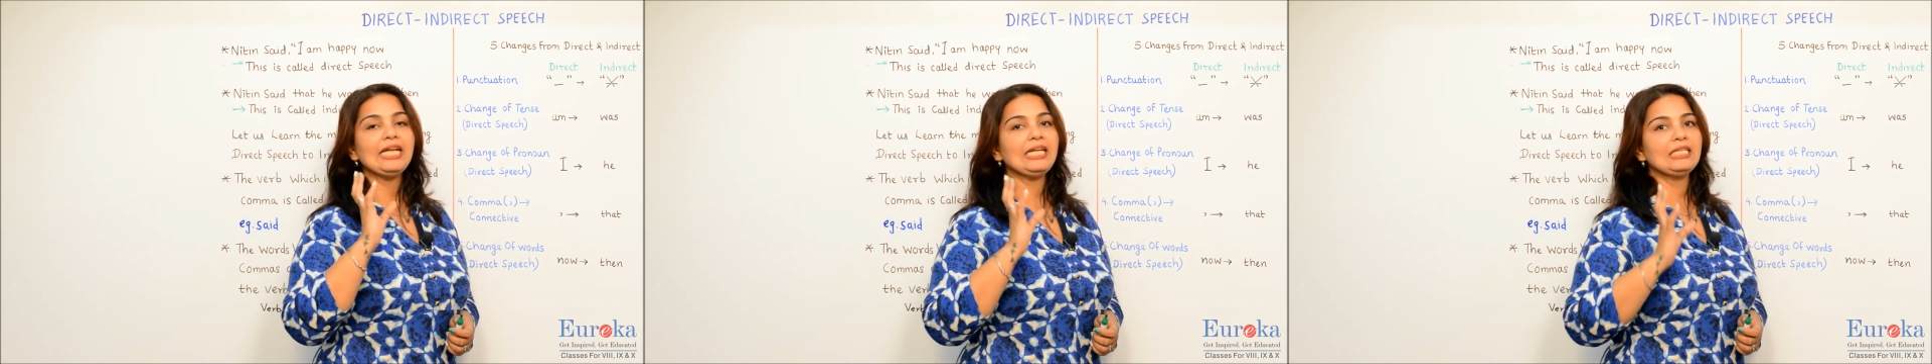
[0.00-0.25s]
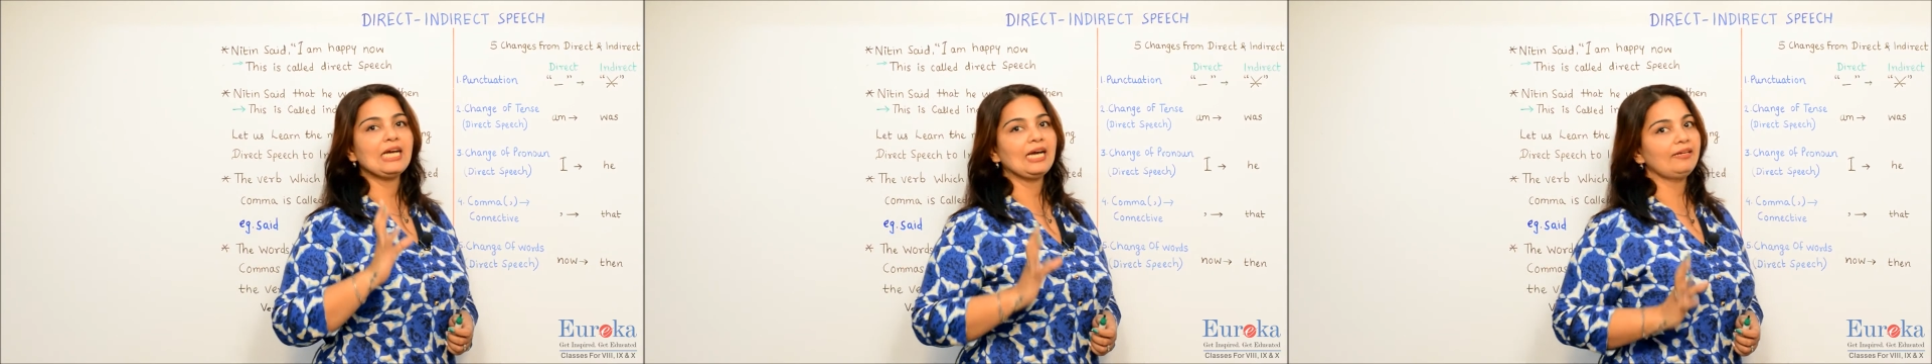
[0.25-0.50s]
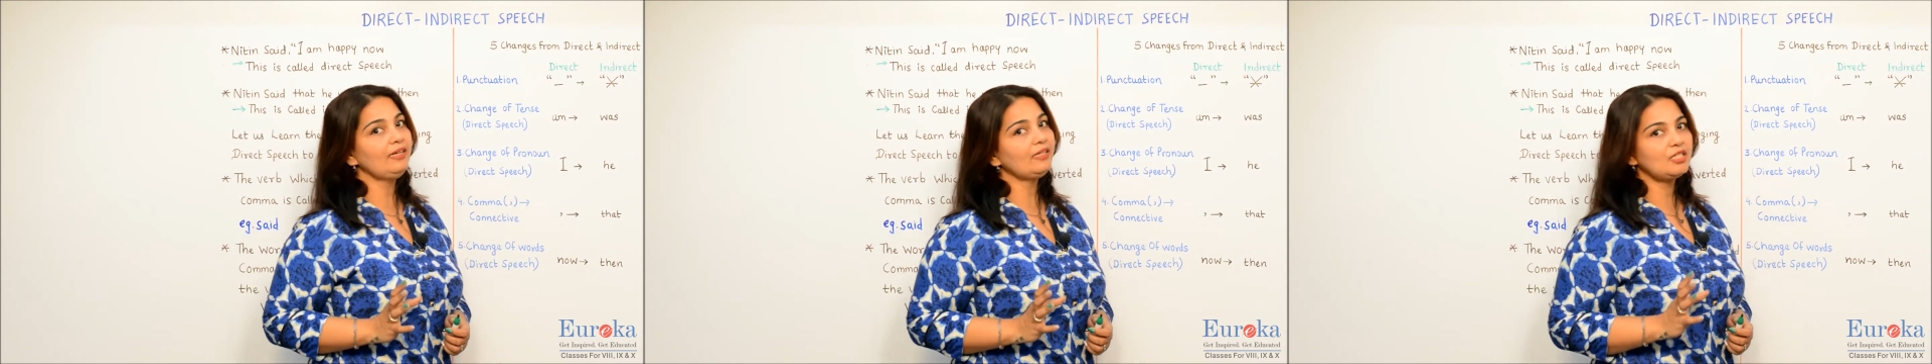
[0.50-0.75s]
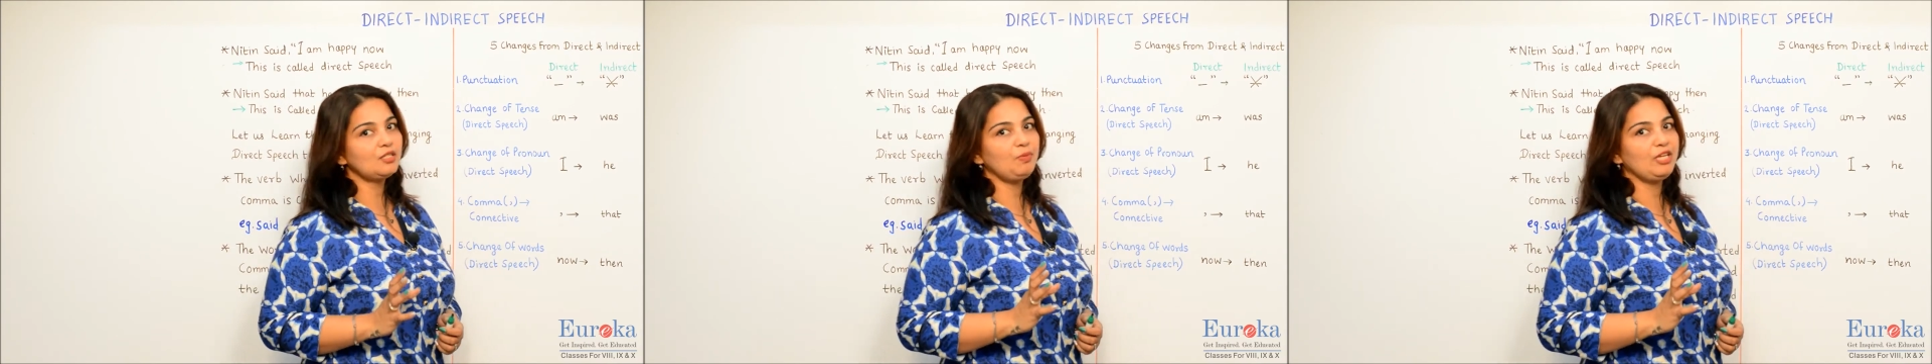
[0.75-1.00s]
indirect
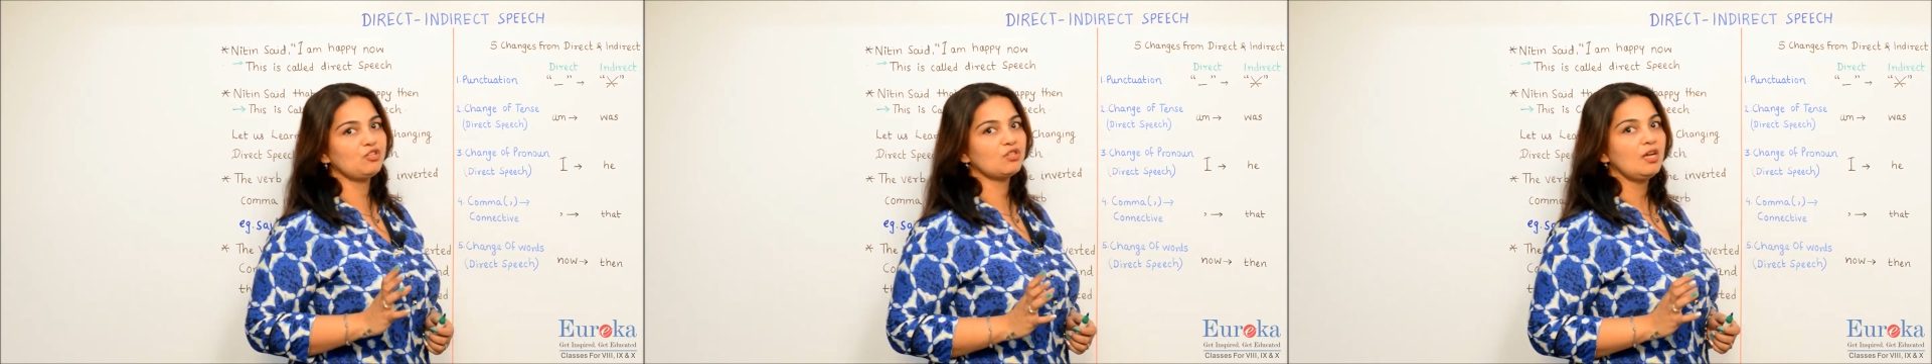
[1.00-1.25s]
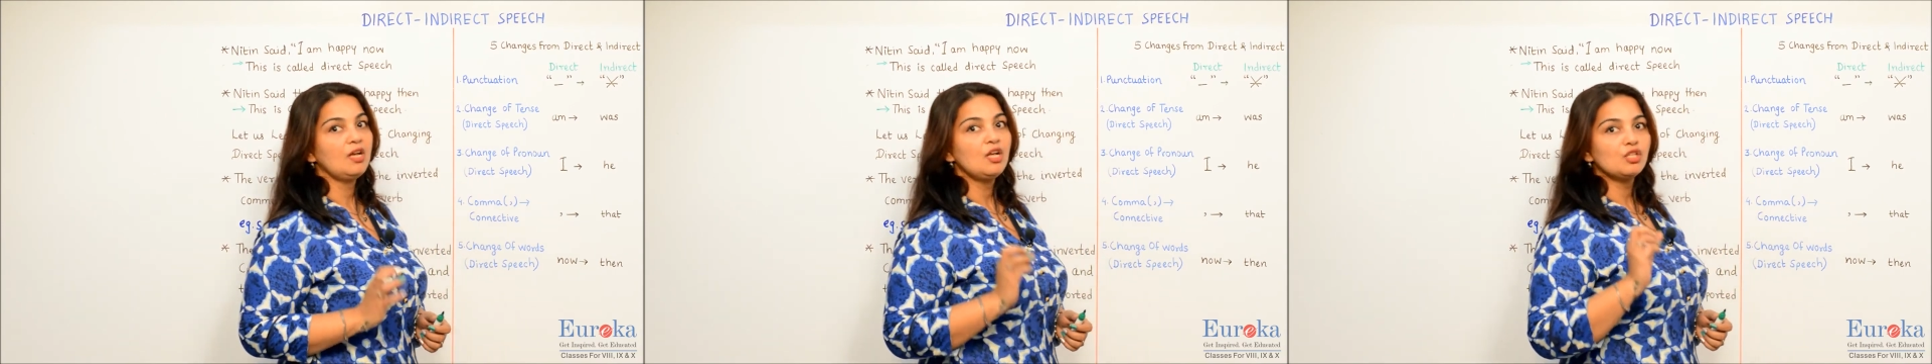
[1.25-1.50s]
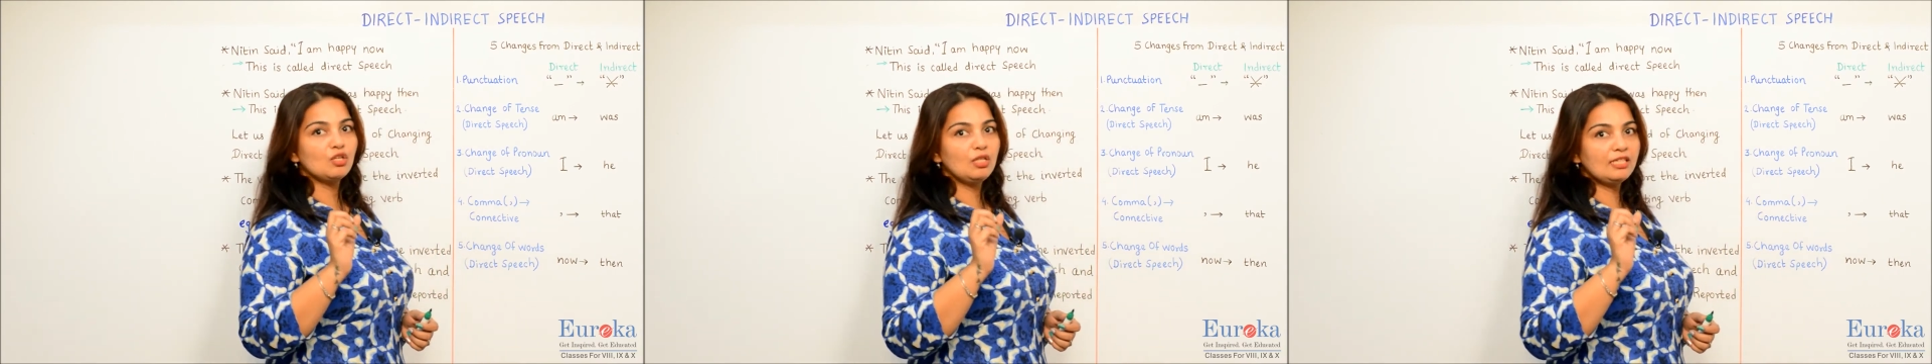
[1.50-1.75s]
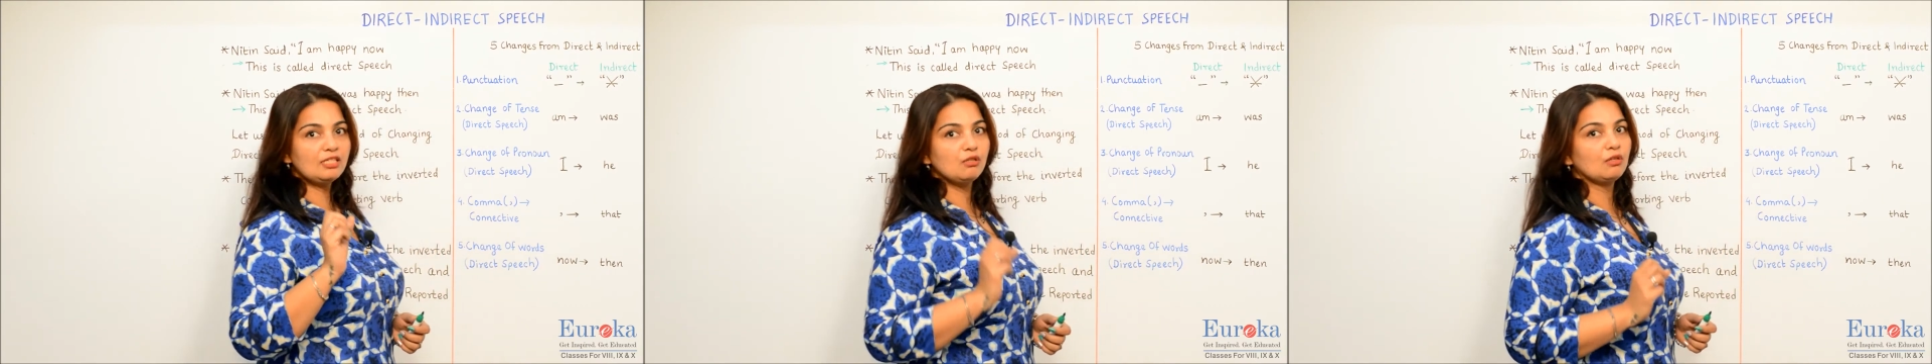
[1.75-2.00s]
speech. So
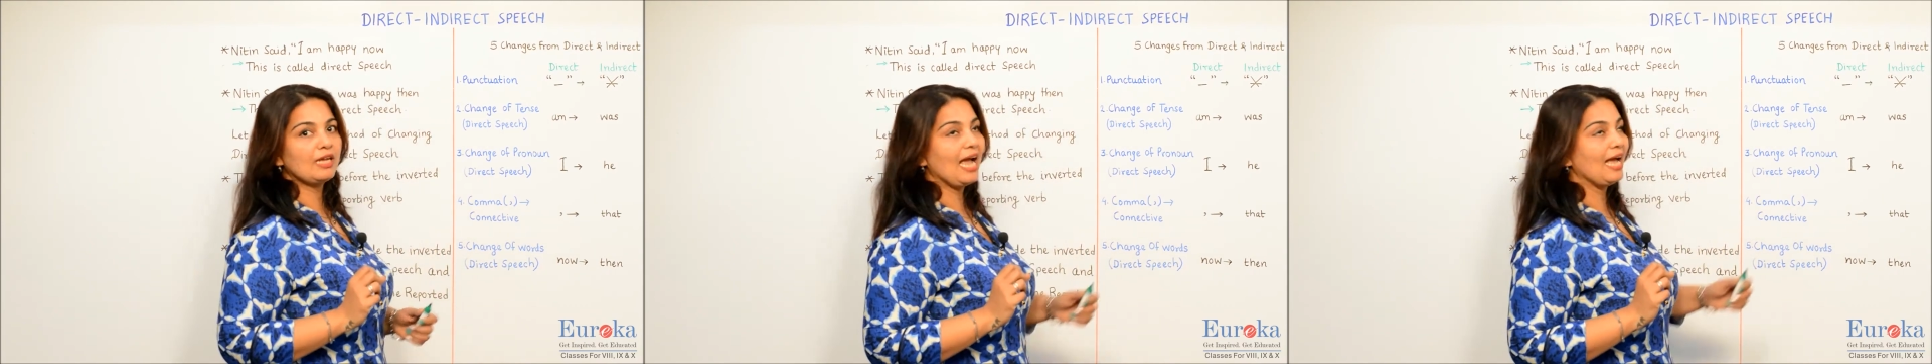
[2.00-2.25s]
let's look